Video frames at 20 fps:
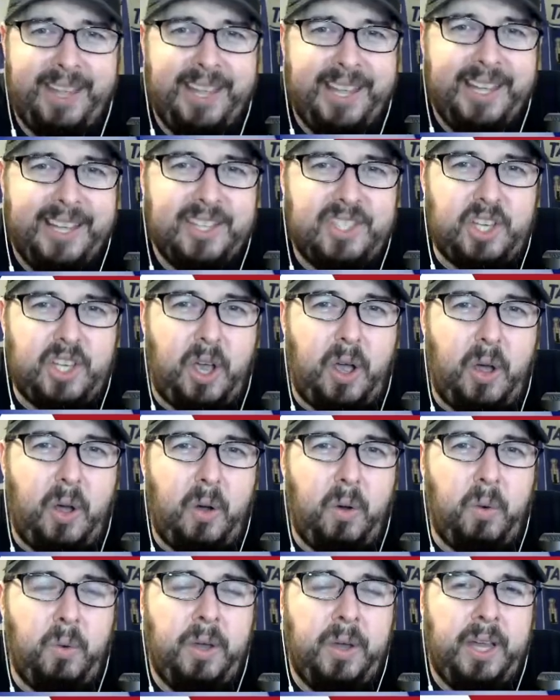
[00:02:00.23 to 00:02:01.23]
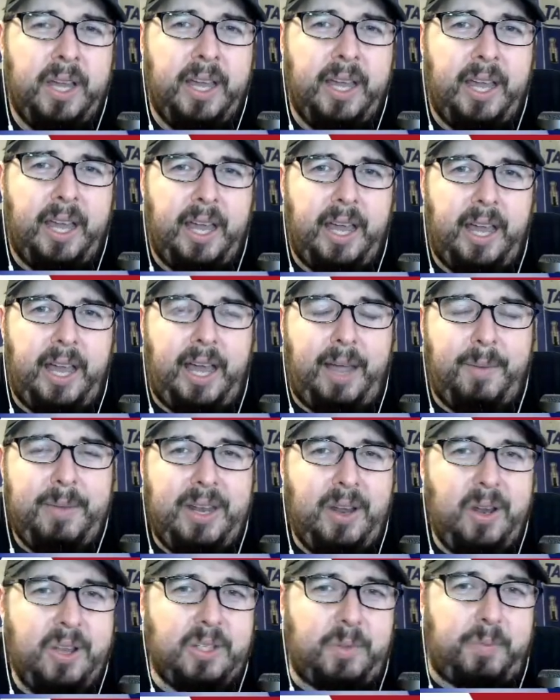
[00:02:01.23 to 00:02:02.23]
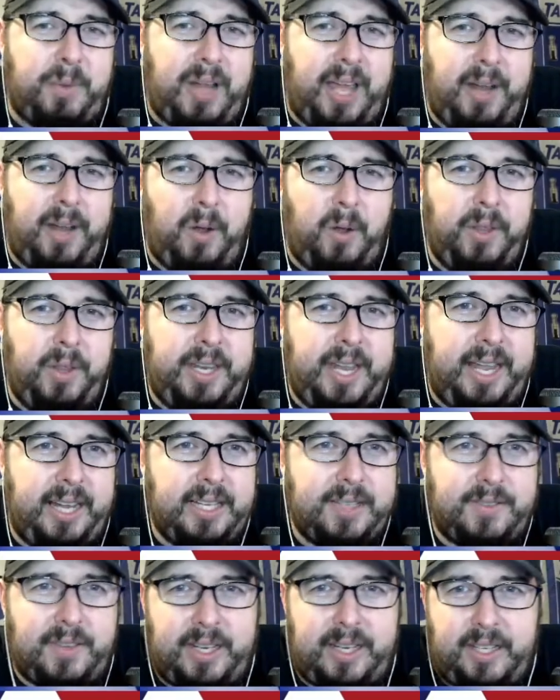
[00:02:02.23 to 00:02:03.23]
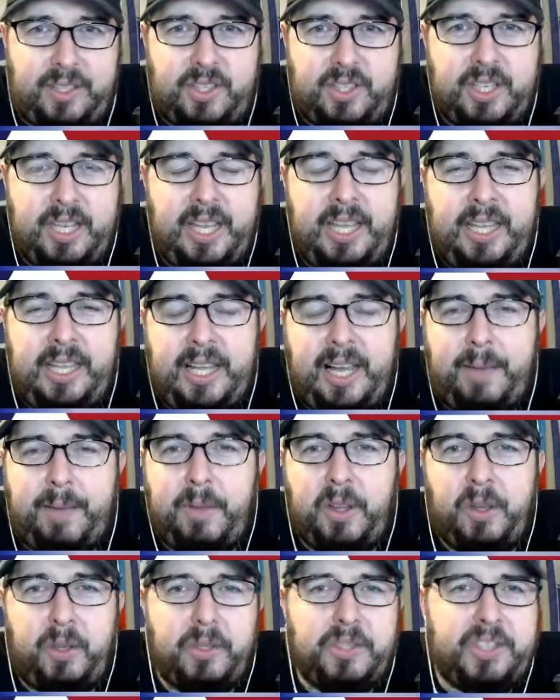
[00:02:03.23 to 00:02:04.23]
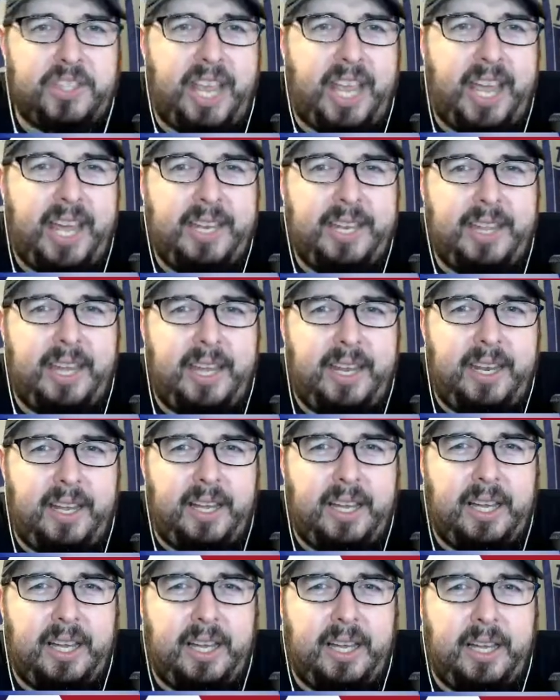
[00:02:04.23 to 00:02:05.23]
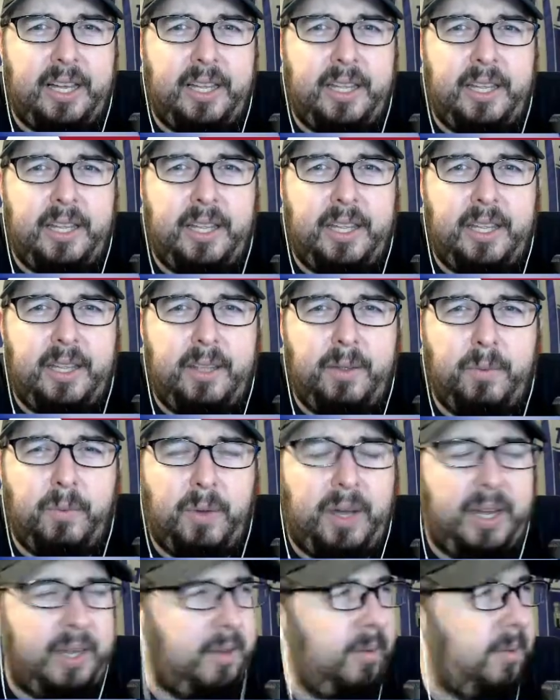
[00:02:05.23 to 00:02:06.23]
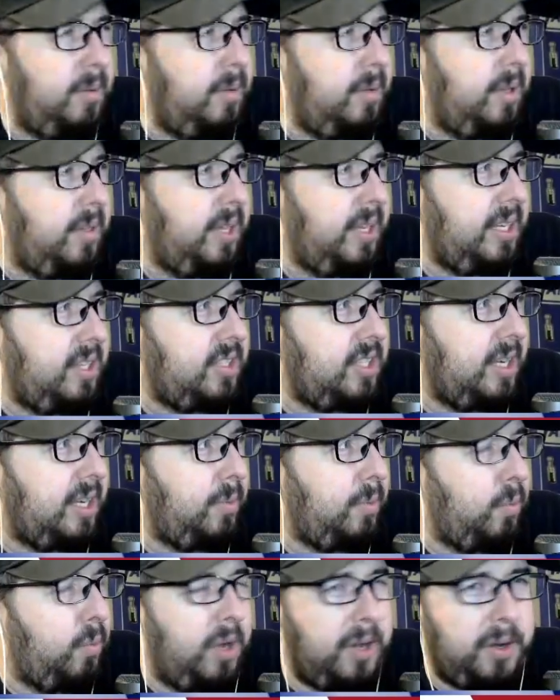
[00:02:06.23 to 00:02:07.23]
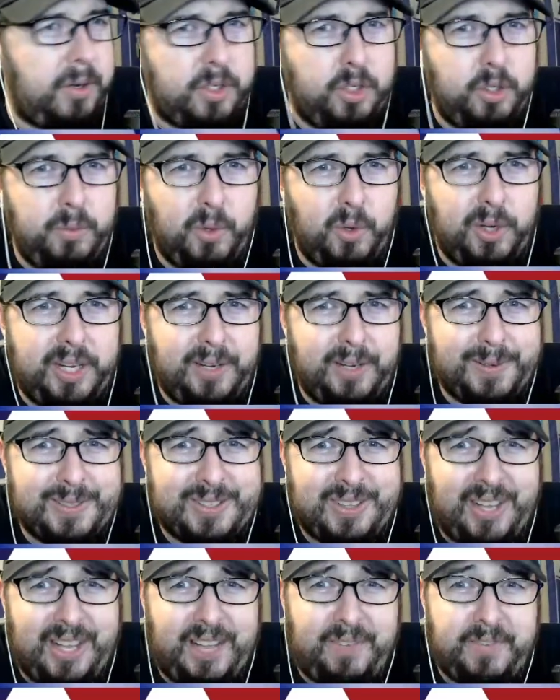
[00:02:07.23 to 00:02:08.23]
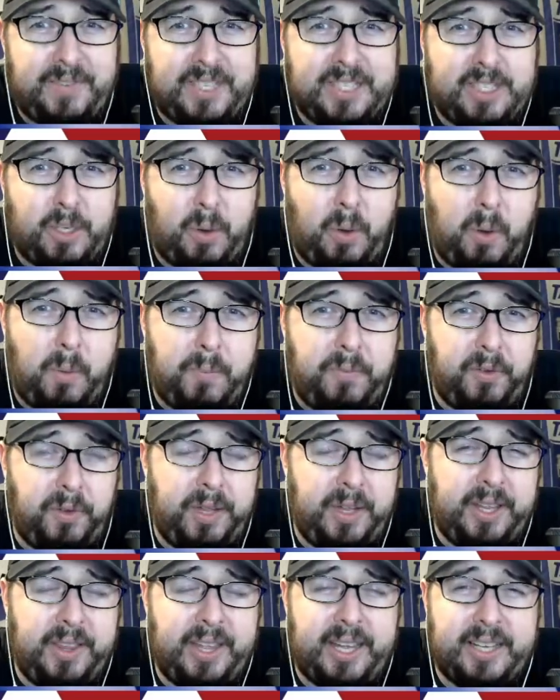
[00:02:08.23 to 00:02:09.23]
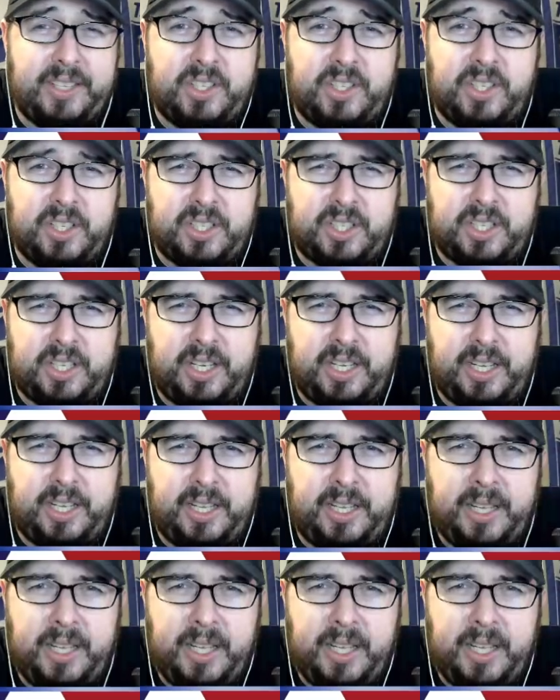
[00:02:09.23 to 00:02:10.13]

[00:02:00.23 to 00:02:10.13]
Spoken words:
So, I mean, those are probably the only negatives I can see. I'm a little sad that, I think he said one or two more years left. So hopefully that's just to